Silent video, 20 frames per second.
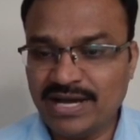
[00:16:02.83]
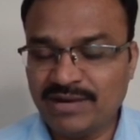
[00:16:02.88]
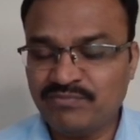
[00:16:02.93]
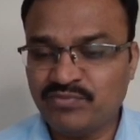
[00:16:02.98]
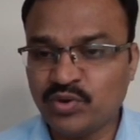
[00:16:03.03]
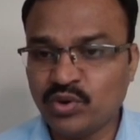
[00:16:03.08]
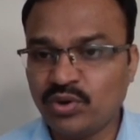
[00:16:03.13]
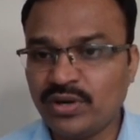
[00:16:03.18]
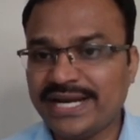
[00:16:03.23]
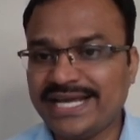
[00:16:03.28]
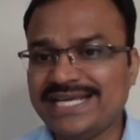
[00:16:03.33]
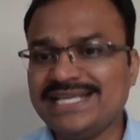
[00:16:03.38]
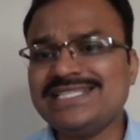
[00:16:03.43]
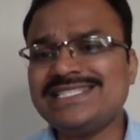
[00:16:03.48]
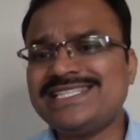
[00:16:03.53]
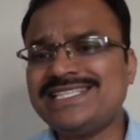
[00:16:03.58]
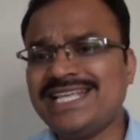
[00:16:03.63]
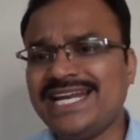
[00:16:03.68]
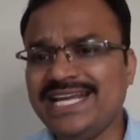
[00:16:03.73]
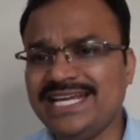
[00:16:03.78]
by 4
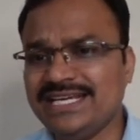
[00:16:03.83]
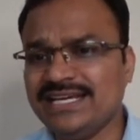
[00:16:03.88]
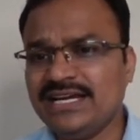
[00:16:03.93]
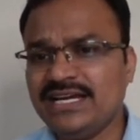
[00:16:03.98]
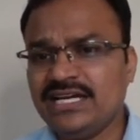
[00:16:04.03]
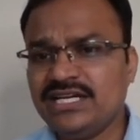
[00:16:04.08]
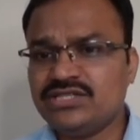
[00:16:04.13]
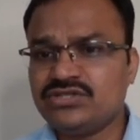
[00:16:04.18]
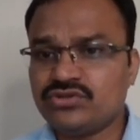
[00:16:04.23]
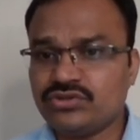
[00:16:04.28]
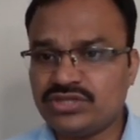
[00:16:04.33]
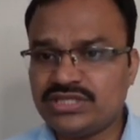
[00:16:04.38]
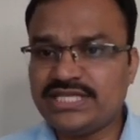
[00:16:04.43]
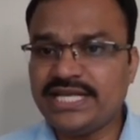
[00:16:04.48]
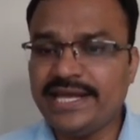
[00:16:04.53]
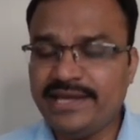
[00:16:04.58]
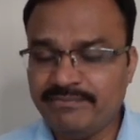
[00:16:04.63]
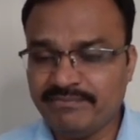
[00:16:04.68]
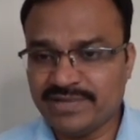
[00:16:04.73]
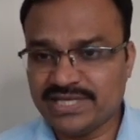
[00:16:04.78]
is 3. So
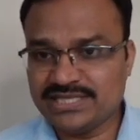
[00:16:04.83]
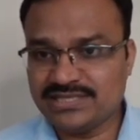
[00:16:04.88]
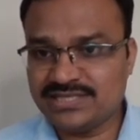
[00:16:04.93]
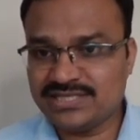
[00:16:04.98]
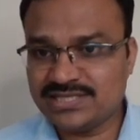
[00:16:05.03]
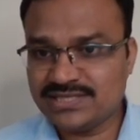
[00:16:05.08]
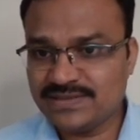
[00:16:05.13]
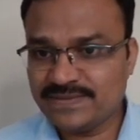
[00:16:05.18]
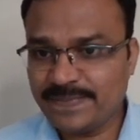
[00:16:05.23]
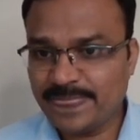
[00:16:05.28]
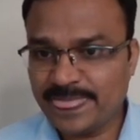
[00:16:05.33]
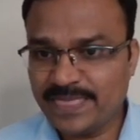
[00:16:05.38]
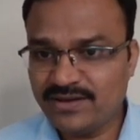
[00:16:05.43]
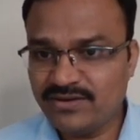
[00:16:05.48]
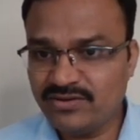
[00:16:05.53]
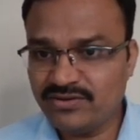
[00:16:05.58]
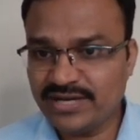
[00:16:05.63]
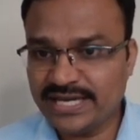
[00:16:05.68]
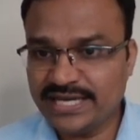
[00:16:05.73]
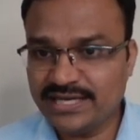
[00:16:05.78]
3 months.
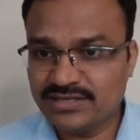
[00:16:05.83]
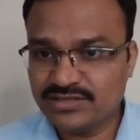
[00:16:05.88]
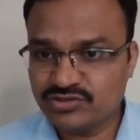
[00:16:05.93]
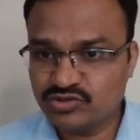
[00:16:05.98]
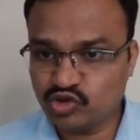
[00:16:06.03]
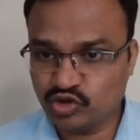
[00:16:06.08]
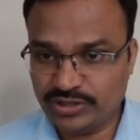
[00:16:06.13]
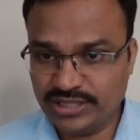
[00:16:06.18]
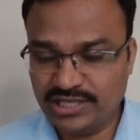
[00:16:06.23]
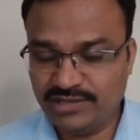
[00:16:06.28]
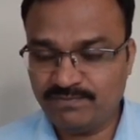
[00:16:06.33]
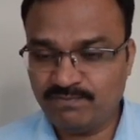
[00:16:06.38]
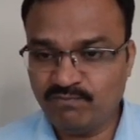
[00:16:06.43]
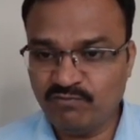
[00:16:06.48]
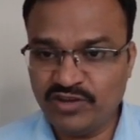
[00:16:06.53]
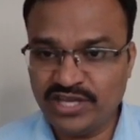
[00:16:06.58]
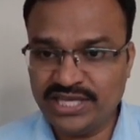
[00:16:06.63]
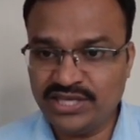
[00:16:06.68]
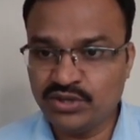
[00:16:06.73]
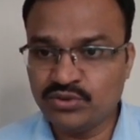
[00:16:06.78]
Okay. So if
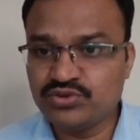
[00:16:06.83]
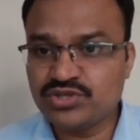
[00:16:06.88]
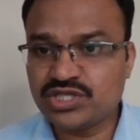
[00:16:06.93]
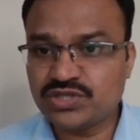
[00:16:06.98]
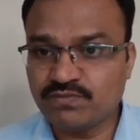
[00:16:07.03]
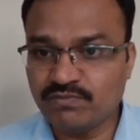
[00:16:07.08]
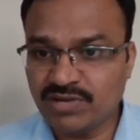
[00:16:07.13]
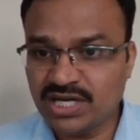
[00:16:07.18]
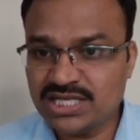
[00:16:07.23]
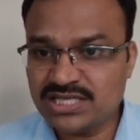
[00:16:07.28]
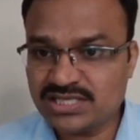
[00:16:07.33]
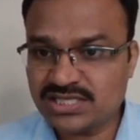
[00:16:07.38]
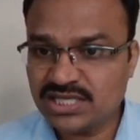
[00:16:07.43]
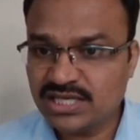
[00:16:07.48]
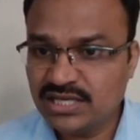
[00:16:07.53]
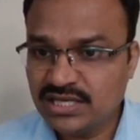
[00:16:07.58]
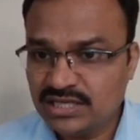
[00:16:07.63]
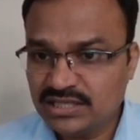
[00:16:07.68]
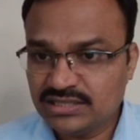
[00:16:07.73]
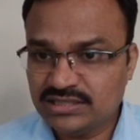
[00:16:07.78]
we use months,
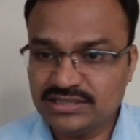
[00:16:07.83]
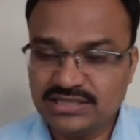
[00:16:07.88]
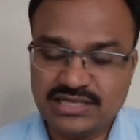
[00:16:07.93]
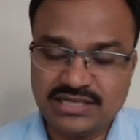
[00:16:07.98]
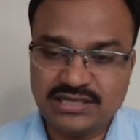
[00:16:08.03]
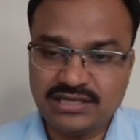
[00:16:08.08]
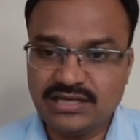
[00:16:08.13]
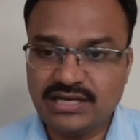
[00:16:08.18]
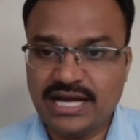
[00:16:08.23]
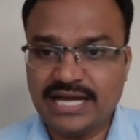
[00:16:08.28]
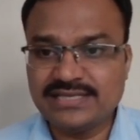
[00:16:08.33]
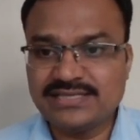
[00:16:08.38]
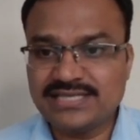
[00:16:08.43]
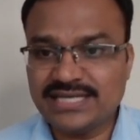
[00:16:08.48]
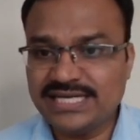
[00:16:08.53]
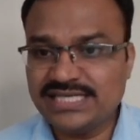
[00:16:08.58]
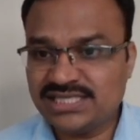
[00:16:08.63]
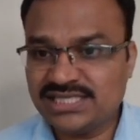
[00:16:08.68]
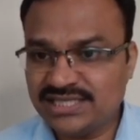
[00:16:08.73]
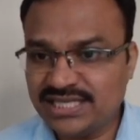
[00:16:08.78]
the
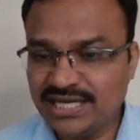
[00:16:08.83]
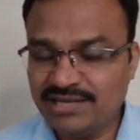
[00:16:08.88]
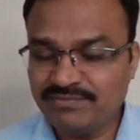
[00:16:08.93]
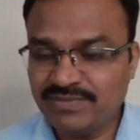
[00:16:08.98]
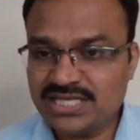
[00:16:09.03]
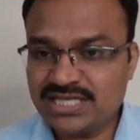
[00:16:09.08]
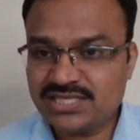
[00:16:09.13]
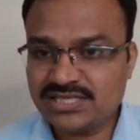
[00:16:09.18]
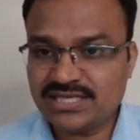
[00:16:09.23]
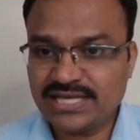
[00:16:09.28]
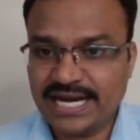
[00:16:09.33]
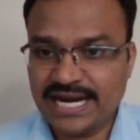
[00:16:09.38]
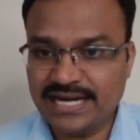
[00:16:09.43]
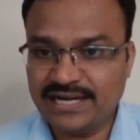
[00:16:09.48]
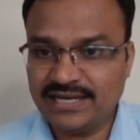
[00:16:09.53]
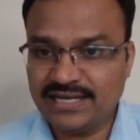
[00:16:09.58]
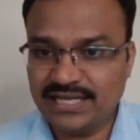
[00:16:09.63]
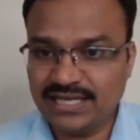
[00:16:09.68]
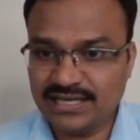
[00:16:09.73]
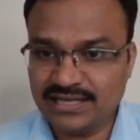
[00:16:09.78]
answer is 3 months.
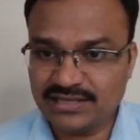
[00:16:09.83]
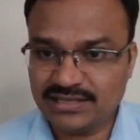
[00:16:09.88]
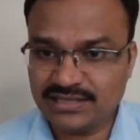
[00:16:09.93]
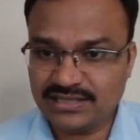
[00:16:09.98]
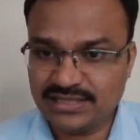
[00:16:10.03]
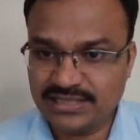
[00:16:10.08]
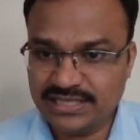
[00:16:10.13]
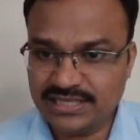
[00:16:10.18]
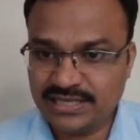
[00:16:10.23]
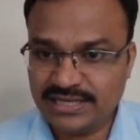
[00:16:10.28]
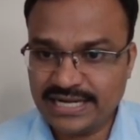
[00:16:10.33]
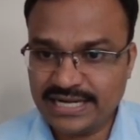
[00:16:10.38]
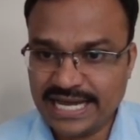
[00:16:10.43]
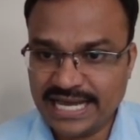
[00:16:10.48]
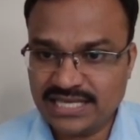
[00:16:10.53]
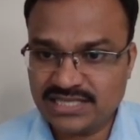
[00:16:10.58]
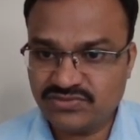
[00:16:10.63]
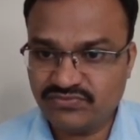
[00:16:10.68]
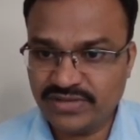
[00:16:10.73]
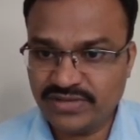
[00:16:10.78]
And here,
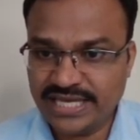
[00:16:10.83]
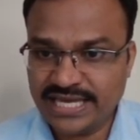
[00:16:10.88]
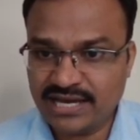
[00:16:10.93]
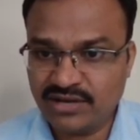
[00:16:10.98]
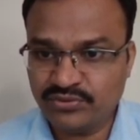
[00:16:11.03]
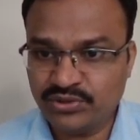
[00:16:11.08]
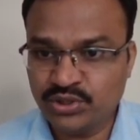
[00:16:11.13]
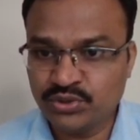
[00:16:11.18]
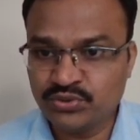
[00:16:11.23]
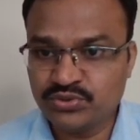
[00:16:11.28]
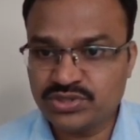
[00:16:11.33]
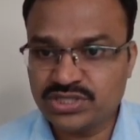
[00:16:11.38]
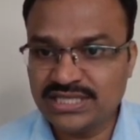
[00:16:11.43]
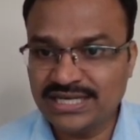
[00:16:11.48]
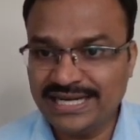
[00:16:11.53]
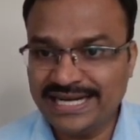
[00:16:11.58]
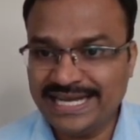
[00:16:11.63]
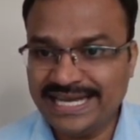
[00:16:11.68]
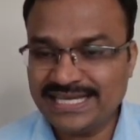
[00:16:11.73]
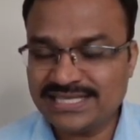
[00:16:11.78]
as we have used
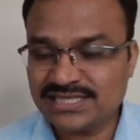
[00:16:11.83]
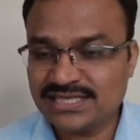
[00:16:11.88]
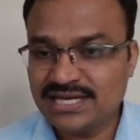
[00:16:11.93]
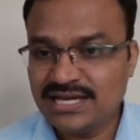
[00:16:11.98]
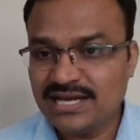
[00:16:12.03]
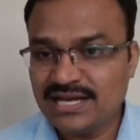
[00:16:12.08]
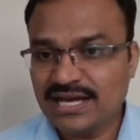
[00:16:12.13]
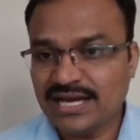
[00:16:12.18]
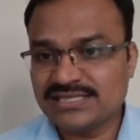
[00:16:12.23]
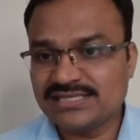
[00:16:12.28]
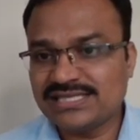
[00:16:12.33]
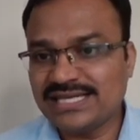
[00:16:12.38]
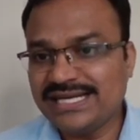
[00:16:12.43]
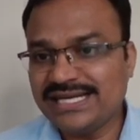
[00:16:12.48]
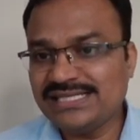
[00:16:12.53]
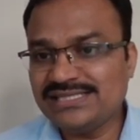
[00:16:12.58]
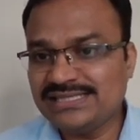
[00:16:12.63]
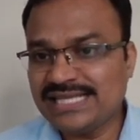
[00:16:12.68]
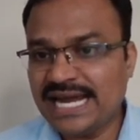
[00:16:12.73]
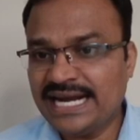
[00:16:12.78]
the days, answer
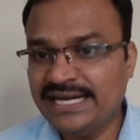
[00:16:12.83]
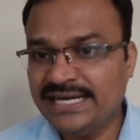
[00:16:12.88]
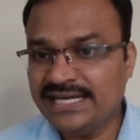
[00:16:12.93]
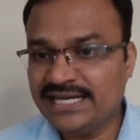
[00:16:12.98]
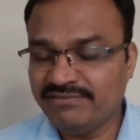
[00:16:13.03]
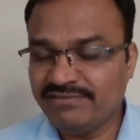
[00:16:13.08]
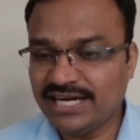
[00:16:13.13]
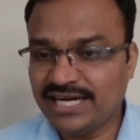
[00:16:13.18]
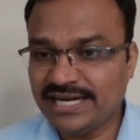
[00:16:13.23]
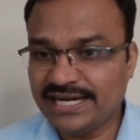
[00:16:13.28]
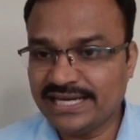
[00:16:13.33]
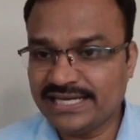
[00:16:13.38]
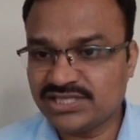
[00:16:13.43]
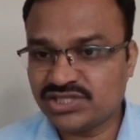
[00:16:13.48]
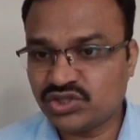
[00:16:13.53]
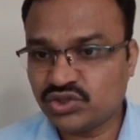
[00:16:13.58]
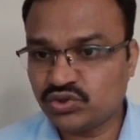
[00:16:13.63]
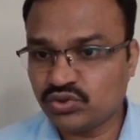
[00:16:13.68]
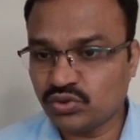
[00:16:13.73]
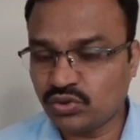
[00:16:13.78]
is 91
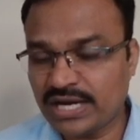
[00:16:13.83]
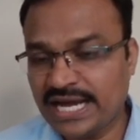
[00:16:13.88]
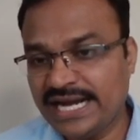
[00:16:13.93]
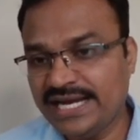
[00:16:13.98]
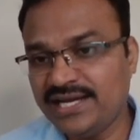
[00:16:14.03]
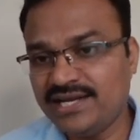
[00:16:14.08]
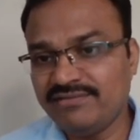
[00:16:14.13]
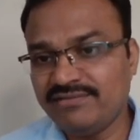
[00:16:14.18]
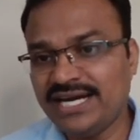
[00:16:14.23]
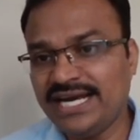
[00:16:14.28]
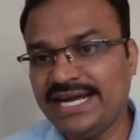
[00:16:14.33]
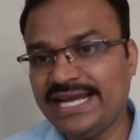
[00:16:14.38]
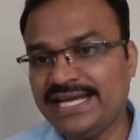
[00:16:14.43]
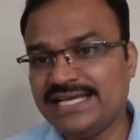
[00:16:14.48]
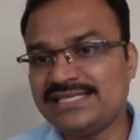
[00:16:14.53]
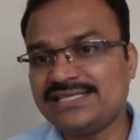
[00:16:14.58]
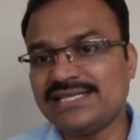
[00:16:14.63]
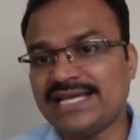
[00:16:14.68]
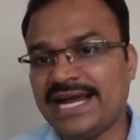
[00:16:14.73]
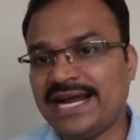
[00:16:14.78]
days. So 91
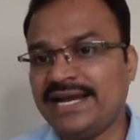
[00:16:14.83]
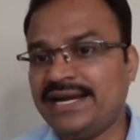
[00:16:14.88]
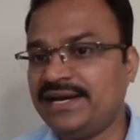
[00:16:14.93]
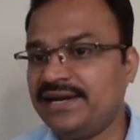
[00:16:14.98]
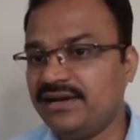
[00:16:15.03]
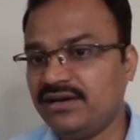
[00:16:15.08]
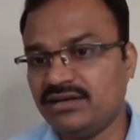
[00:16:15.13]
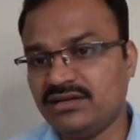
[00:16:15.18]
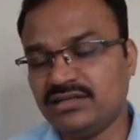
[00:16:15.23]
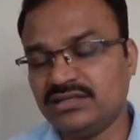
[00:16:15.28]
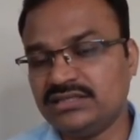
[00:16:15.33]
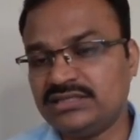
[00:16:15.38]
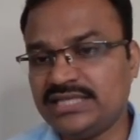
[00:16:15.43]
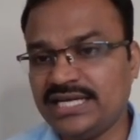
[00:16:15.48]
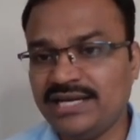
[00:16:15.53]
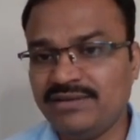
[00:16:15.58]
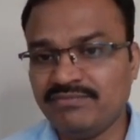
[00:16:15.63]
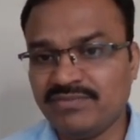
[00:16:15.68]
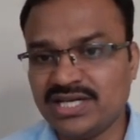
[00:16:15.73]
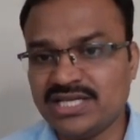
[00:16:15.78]
days and
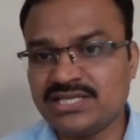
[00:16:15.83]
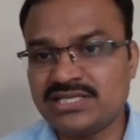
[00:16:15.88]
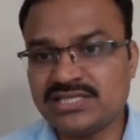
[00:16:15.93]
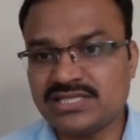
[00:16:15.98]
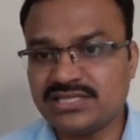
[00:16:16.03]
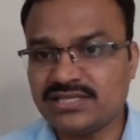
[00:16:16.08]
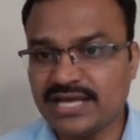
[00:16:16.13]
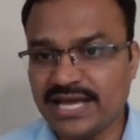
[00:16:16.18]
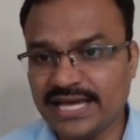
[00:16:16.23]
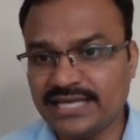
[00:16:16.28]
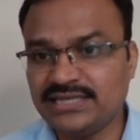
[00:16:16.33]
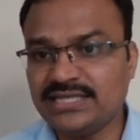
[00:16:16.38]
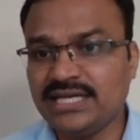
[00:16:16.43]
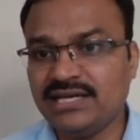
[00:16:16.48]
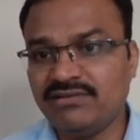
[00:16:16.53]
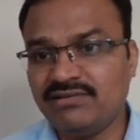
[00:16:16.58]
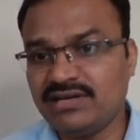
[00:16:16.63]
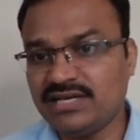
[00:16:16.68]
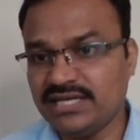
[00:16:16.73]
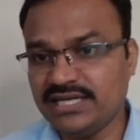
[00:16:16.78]
3 months, I
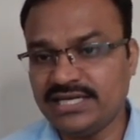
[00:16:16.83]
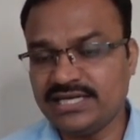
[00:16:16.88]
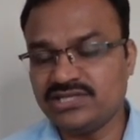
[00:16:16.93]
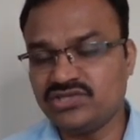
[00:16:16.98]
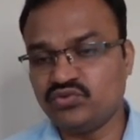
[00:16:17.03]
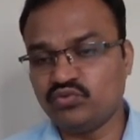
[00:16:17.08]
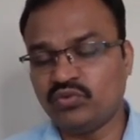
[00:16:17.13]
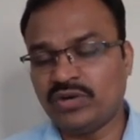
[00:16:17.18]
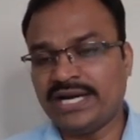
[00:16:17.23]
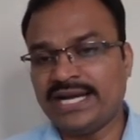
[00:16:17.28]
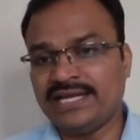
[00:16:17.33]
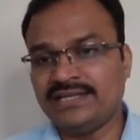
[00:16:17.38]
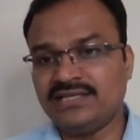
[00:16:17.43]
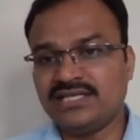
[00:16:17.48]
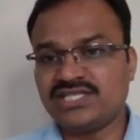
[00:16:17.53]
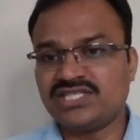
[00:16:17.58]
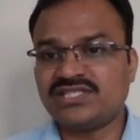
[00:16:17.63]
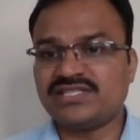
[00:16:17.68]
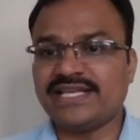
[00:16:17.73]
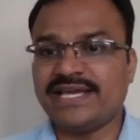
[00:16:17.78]
think it is one and
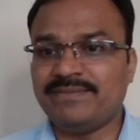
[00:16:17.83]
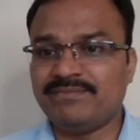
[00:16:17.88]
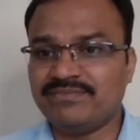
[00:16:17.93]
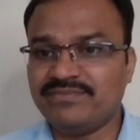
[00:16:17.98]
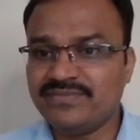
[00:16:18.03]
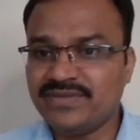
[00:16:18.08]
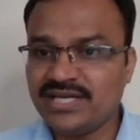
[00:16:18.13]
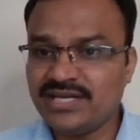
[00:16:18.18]
the same.